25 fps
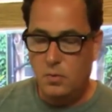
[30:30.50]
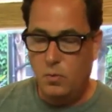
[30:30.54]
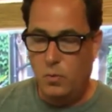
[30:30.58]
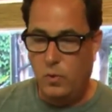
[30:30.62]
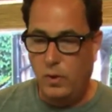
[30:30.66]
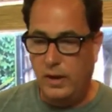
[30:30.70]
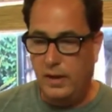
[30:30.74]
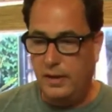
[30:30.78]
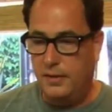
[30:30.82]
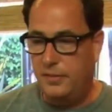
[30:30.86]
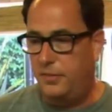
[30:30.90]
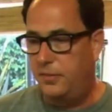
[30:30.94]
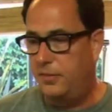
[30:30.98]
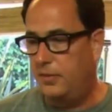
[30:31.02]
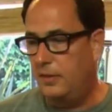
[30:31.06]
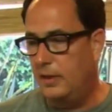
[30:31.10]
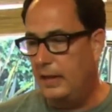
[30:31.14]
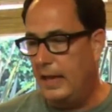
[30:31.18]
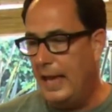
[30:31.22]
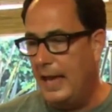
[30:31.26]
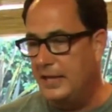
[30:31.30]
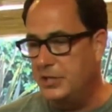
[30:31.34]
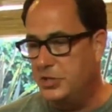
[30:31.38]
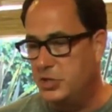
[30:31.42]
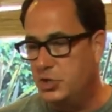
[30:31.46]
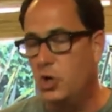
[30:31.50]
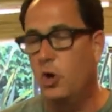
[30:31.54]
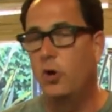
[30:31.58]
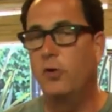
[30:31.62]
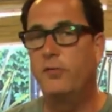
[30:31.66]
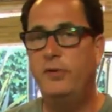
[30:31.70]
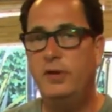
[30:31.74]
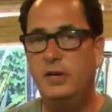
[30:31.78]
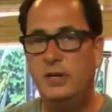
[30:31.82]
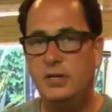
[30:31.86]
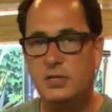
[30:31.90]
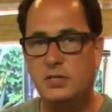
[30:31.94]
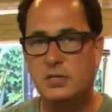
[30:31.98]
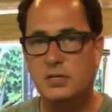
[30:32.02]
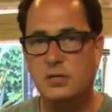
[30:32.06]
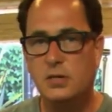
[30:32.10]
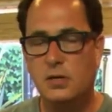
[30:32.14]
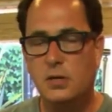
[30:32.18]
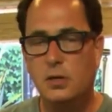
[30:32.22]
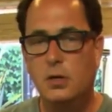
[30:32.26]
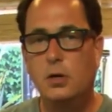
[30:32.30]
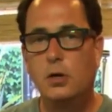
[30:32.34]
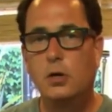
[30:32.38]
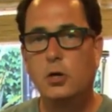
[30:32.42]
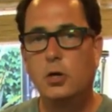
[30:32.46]
with anchovies,
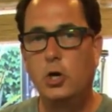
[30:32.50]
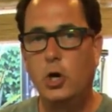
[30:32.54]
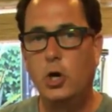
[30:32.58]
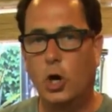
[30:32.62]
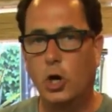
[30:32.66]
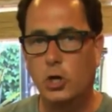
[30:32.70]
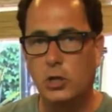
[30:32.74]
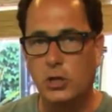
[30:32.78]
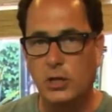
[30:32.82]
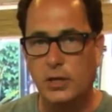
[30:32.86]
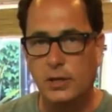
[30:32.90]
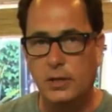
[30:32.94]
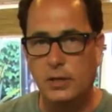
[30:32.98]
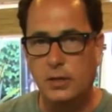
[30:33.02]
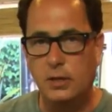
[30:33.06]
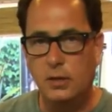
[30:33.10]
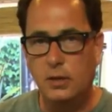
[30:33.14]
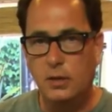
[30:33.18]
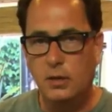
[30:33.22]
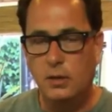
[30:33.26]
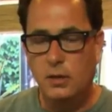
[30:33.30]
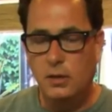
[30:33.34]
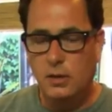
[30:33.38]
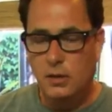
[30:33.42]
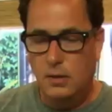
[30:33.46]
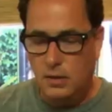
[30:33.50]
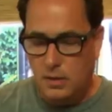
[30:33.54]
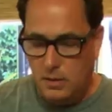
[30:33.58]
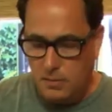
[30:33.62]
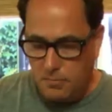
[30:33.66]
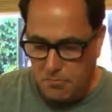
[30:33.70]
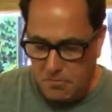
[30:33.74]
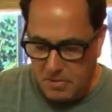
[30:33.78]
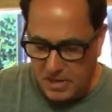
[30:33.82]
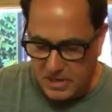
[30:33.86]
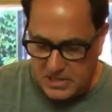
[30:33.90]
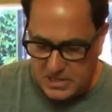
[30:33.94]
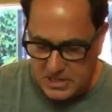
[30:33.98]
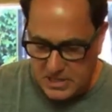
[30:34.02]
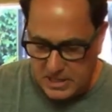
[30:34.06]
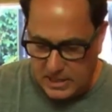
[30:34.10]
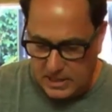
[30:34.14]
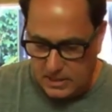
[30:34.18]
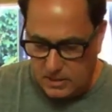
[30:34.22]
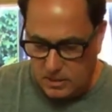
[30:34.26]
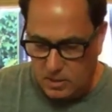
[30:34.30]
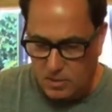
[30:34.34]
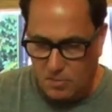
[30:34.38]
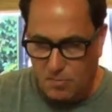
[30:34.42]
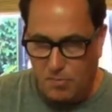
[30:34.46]
garlic, mixing
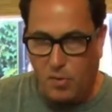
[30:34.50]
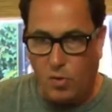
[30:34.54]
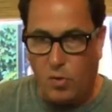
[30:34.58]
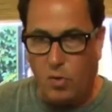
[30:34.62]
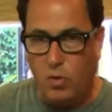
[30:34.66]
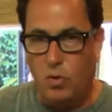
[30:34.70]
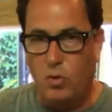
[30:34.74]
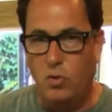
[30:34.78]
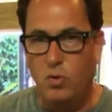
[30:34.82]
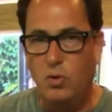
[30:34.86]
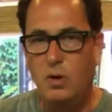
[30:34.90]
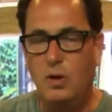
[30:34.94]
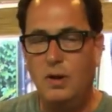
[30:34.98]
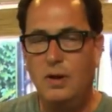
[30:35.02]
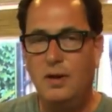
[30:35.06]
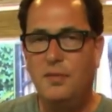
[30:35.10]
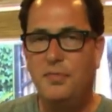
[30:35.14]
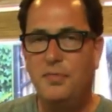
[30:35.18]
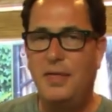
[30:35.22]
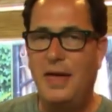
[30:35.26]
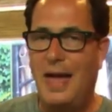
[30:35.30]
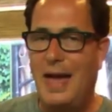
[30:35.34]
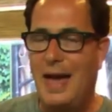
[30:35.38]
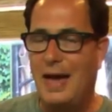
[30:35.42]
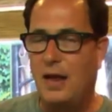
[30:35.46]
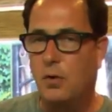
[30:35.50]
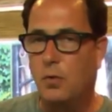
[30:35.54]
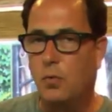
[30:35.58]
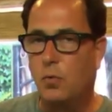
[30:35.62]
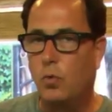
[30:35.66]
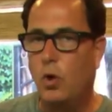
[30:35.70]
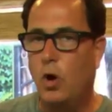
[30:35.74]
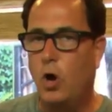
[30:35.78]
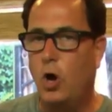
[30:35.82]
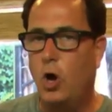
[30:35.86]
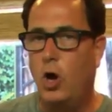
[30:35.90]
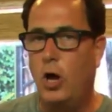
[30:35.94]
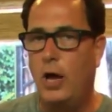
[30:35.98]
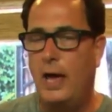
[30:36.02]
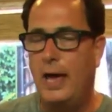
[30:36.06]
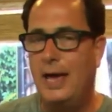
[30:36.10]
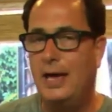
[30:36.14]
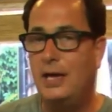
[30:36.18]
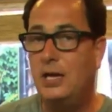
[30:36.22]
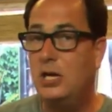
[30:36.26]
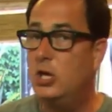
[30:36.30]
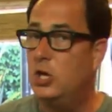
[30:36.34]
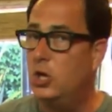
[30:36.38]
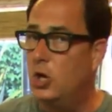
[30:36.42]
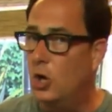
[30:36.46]
it in the bowl. They add a raw
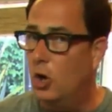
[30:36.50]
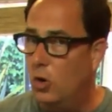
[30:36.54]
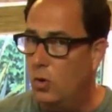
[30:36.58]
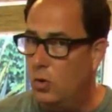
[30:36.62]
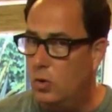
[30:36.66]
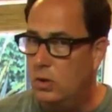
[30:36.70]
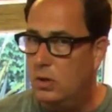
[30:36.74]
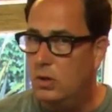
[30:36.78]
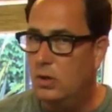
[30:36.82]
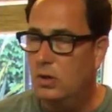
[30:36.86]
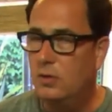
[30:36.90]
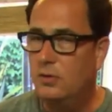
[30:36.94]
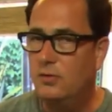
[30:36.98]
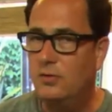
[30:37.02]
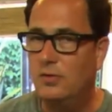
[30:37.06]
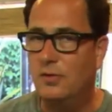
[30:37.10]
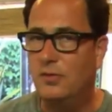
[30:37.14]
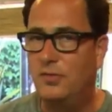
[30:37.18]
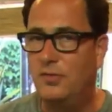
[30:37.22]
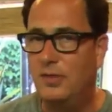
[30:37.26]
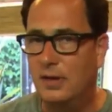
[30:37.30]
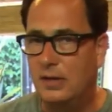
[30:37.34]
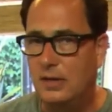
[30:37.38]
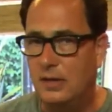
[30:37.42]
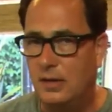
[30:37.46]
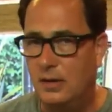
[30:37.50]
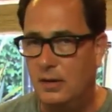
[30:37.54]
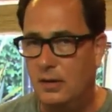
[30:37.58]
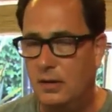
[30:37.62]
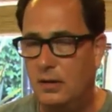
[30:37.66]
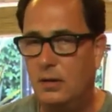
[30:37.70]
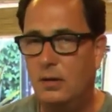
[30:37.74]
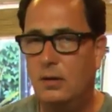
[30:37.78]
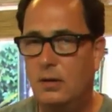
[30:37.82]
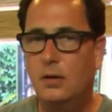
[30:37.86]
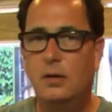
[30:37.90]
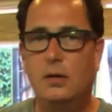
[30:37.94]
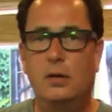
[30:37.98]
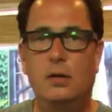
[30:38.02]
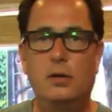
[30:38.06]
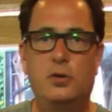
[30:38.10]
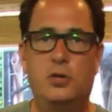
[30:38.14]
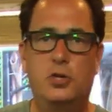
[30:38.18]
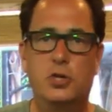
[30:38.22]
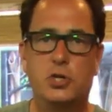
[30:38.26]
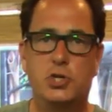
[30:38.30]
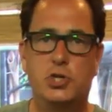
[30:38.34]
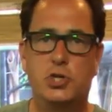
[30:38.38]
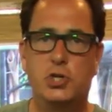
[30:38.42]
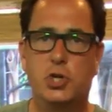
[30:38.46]
egg yolk to thicken it,
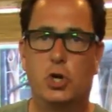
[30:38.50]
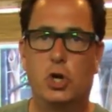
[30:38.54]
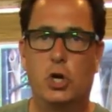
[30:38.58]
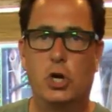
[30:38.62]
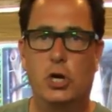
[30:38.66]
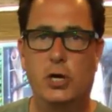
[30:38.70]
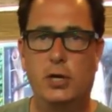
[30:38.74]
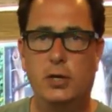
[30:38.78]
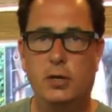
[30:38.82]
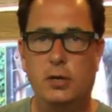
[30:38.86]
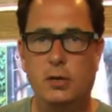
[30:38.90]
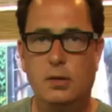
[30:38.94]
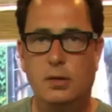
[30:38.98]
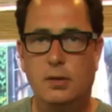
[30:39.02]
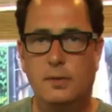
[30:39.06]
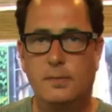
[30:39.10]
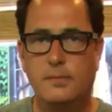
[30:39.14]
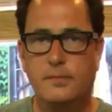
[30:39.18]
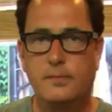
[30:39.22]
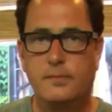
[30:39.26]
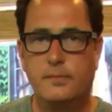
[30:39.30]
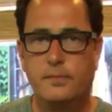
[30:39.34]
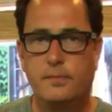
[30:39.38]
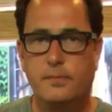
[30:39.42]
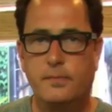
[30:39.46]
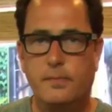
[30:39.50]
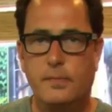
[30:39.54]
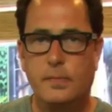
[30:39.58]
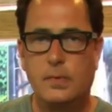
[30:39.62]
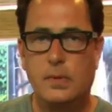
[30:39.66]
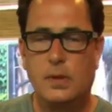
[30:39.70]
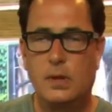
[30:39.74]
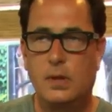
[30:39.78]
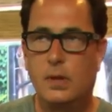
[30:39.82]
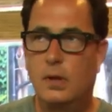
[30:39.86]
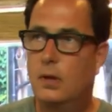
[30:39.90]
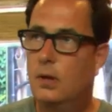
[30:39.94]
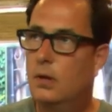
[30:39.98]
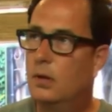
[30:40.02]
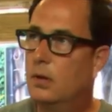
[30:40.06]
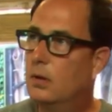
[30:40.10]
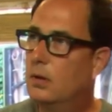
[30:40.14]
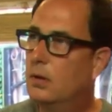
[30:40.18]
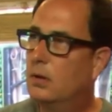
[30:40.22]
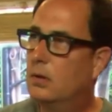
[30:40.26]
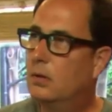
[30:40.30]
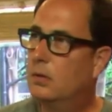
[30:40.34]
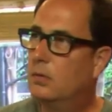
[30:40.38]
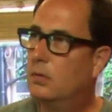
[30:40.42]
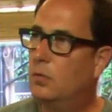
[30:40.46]
Dijon,
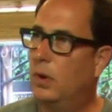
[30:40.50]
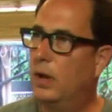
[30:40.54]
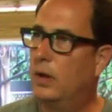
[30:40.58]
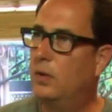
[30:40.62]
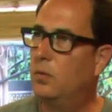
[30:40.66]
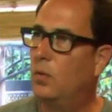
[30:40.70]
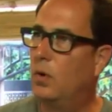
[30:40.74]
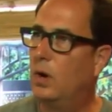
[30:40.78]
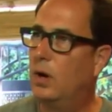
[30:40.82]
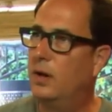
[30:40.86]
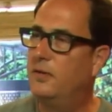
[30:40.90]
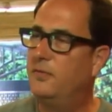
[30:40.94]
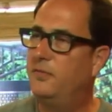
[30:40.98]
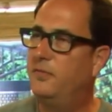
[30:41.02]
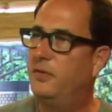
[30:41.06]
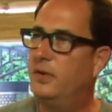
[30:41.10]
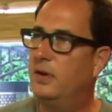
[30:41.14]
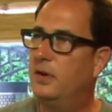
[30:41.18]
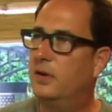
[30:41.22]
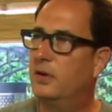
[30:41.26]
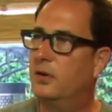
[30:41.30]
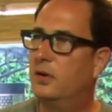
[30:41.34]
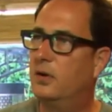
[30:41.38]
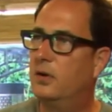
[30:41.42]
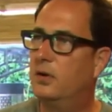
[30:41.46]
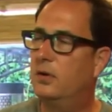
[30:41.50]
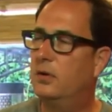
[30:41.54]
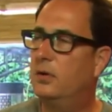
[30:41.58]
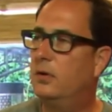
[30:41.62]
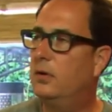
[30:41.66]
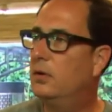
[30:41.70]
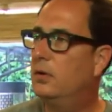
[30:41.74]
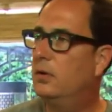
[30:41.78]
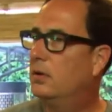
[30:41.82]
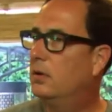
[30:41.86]
red wine vinegar,